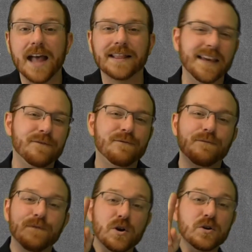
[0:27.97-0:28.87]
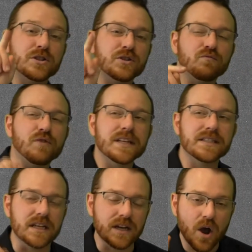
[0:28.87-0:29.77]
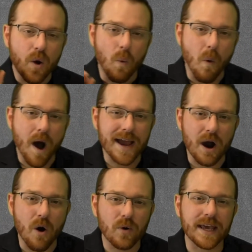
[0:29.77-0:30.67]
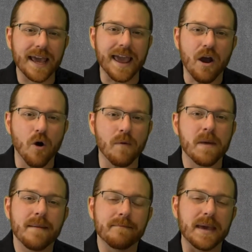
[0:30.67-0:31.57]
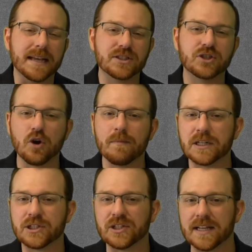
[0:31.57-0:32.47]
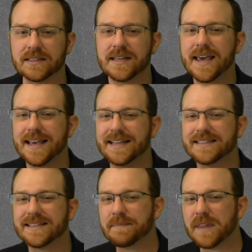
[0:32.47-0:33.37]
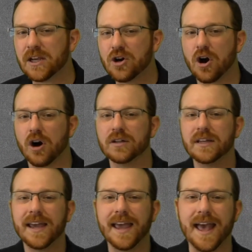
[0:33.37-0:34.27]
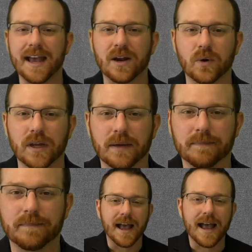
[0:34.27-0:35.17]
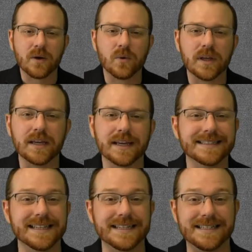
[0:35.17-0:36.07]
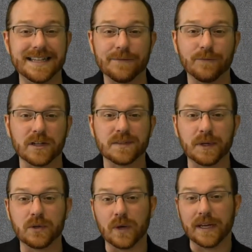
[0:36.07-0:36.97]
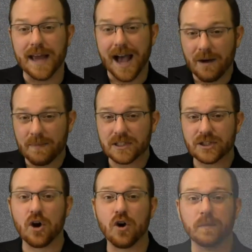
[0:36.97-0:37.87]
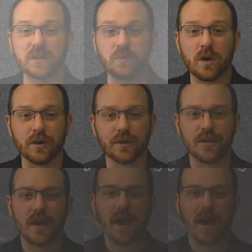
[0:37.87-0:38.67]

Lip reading: The first reason why owning a home makes so much sense is something called equity. Equity is the difference between how much the home is worth